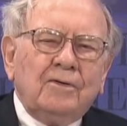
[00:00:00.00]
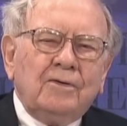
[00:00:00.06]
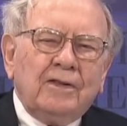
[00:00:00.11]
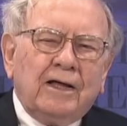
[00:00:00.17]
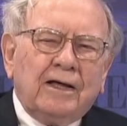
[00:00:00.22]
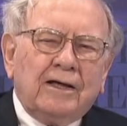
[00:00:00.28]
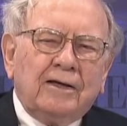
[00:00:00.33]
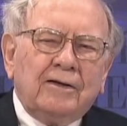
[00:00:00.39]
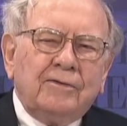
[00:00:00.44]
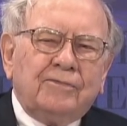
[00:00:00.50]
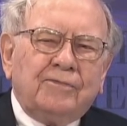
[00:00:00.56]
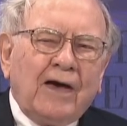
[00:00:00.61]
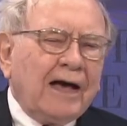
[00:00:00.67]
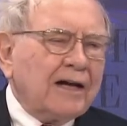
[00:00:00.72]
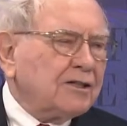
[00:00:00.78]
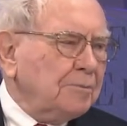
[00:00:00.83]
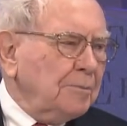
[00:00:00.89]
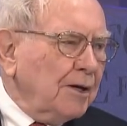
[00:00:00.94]
they
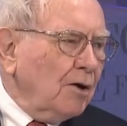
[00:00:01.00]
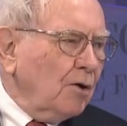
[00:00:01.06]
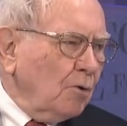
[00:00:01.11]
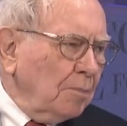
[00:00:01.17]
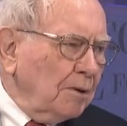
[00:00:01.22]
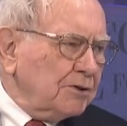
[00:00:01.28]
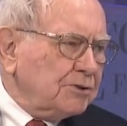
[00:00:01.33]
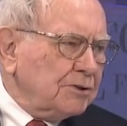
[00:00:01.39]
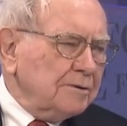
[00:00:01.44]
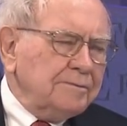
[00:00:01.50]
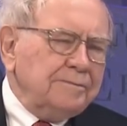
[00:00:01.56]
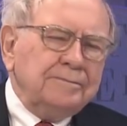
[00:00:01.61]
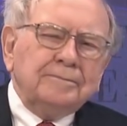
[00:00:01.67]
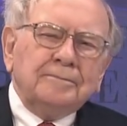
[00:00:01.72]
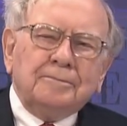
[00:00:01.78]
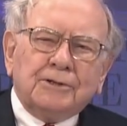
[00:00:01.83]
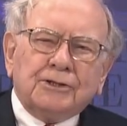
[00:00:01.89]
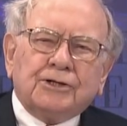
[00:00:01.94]
faxed me a whole bunch of
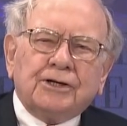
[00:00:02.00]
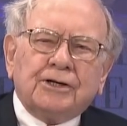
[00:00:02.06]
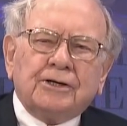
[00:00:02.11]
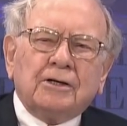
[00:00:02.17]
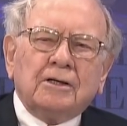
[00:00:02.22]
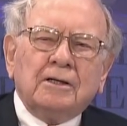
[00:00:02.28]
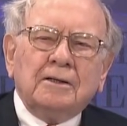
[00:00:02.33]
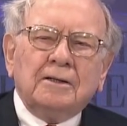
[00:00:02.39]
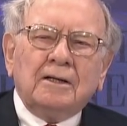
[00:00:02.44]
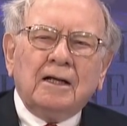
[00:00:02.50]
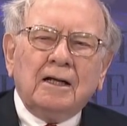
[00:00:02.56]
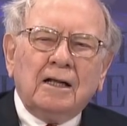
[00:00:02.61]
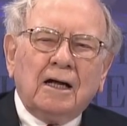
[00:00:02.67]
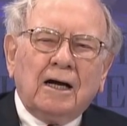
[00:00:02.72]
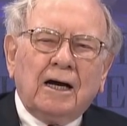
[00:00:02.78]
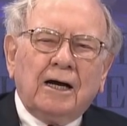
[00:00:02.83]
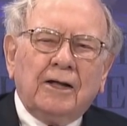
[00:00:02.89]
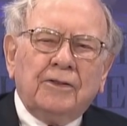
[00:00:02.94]
material
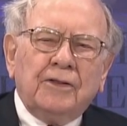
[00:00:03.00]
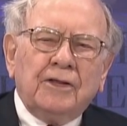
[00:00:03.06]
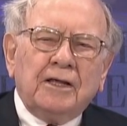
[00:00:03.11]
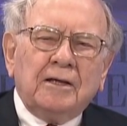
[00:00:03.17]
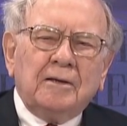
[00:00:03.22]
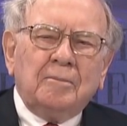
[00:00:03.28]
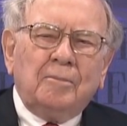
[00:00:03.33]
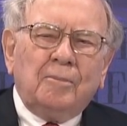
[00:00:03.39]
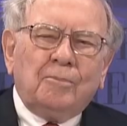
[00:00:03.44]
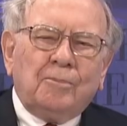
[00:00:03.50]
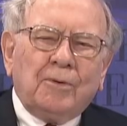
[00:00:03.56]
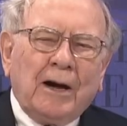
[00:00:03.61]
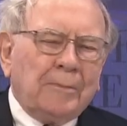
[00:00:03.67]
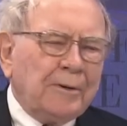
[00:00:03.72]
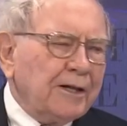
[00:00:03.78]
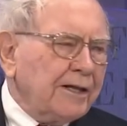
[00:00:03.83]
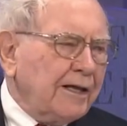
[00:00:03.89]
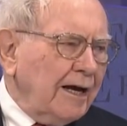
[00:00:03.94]
on the
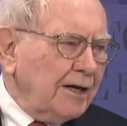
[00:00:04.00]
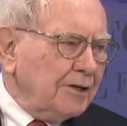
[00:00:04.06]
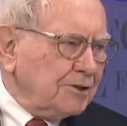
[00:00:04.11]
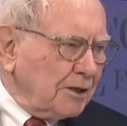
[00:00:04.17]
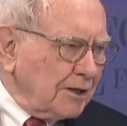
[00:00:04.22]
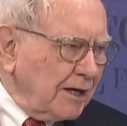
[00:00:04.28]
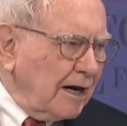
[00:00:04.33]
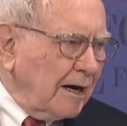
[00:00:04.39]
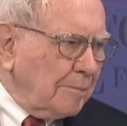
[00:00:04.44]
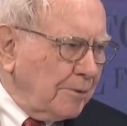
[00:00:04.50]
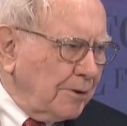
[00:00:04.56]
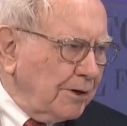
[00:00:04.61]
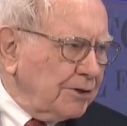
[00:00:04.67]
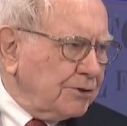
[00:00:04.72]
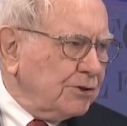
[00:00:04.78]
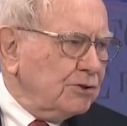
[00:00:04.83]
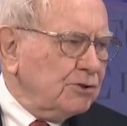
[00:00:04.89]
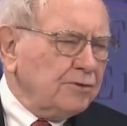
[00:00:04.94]
property casualty
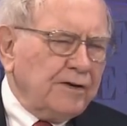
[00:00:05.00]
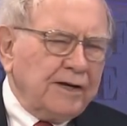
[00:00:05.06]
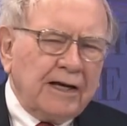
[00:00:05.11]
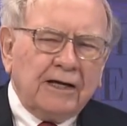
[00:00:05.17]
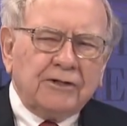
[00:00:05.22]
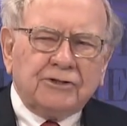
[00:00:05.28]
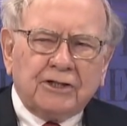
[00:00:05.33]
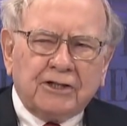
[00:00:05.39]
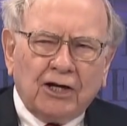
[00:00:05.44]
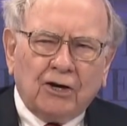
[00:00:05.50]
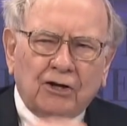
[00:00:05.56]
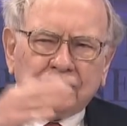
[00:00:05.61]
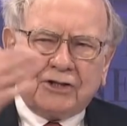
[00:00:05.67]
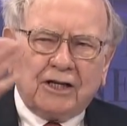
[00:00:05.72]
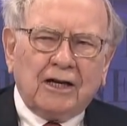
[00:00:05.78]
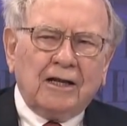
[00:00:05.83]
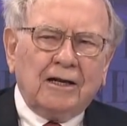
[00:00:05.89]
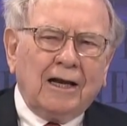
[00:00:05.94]
operations of A I G. They
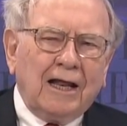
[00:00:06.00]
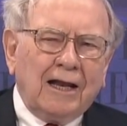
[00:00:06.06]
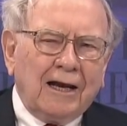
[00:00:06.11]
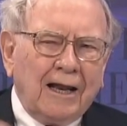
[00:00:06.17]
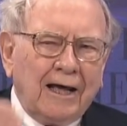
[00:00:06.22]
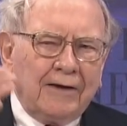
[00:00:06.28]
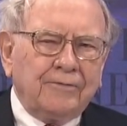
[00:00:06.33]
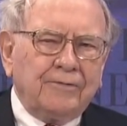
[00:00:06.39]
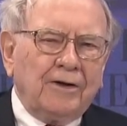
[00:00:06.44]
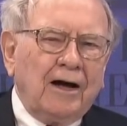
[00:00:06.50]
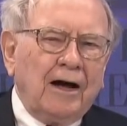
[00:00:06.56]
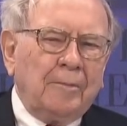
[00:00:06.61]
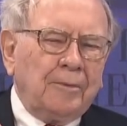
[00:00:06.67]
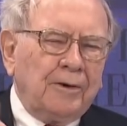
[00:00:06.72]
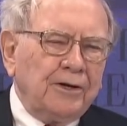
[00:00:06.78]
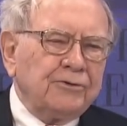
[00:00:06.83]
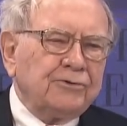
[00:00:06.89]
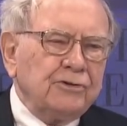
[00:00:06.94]
also had a lot of life
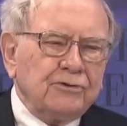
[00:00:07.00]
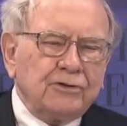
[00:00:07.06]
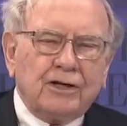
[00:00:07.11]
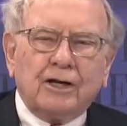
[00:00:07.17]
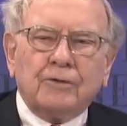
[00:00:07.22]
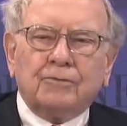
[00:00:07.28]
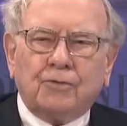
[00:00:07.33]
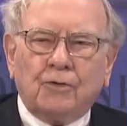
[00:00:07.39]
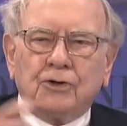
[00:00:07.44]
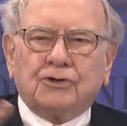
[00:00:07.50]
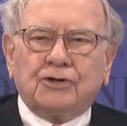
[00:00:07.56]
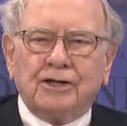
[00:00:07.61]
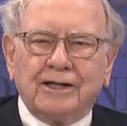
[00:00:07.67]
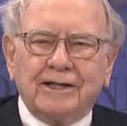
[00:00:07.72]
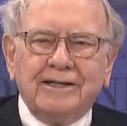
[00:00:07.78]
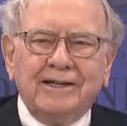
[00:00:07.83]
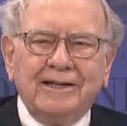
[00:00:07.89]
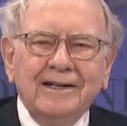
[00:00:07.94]
operations, and
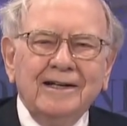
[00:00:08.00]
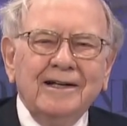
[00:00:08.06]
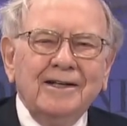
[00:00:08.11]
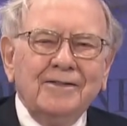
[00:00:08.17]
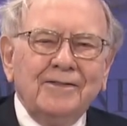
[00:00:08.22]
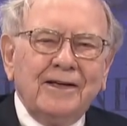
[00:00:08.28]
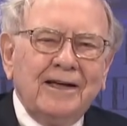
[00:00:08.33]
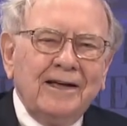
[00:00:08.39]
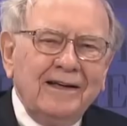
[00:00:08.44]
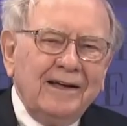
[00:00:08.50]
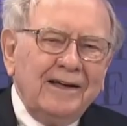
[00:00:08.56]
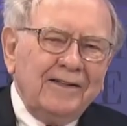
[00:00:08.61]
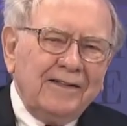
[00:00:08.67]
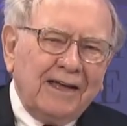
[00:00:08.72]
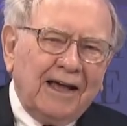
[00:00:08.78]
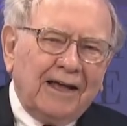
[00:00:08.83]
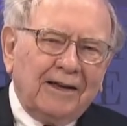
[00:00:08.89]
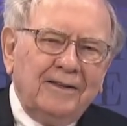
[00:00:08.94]
unfortunately,
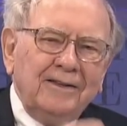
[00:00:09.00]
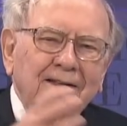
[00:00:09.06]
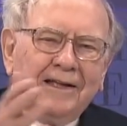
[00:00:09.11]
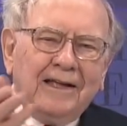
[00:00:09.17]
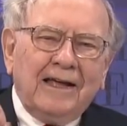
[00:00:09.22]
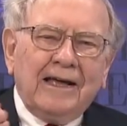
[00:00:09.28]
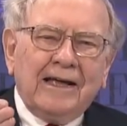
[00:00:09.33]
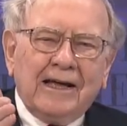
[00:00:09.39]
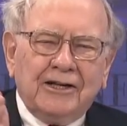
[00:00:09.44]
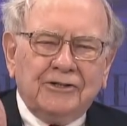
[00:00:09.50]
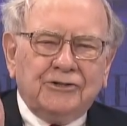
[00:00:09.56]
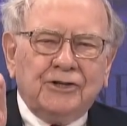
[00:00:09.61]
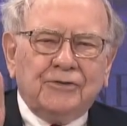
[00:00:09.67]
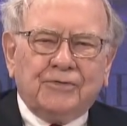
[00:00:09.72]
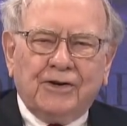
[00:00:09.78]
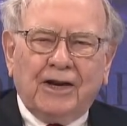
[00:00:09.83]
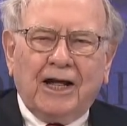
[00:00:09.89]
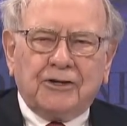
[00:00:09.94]
they had A I G
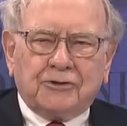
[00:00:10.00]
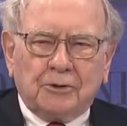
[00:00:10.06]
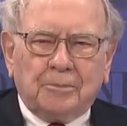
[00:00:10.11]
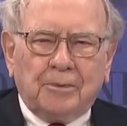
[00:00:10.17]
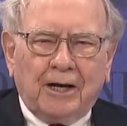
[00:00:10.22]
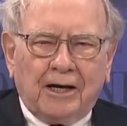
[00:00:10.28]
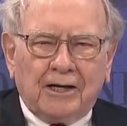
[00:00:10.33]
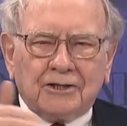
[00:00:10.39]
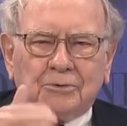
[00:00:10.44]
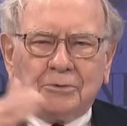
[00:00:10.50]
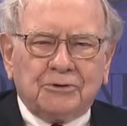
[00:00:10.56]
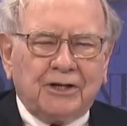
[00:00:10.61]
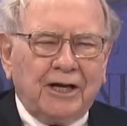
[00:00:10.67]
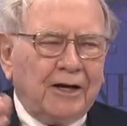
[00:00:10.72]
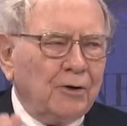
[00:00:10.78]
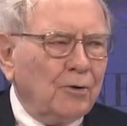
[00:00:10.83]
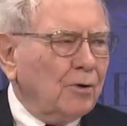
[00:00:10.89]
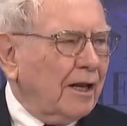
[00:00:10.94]
Financial Products, which
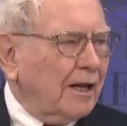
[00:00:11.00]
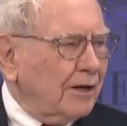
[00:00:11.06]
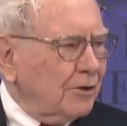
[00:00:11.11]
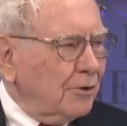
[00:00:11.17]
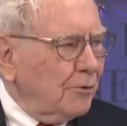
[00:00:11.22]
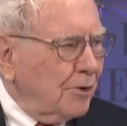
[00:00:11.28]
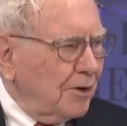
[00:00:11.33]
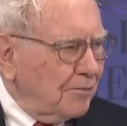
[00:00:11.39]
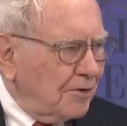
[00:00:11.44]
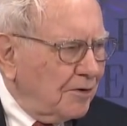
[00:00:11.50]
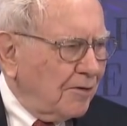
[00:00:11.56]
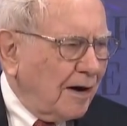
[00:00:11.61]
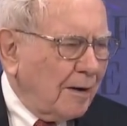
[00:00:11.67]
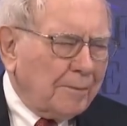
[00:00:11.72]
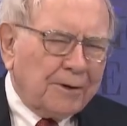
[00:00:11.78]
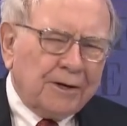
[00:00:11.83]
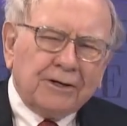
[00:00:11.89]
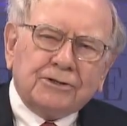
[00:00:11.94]
had a whole lot of derivative
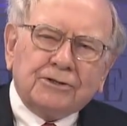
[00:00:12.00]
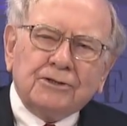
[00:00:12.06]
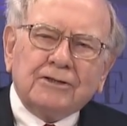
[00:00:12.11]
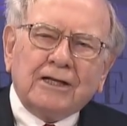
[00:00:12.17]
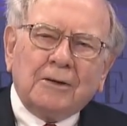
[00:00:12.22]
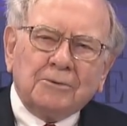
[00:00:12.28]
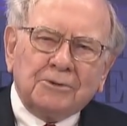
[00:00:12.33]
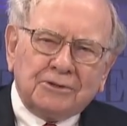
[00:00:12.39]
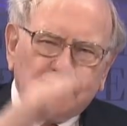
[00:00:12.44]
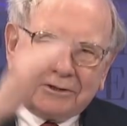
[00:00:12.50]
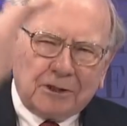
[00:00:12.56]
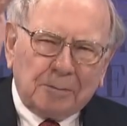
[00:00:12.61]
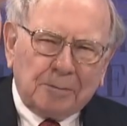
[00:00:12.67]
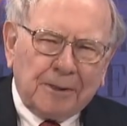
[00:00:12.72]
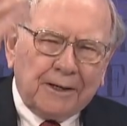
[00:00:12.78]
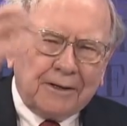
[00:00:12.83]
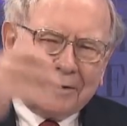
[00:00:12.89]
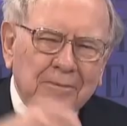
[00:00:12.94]
operations. That was at the
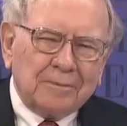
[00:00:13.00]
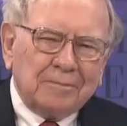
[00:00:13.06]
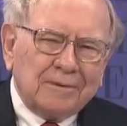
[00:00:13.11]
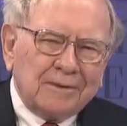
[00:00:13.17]
parent,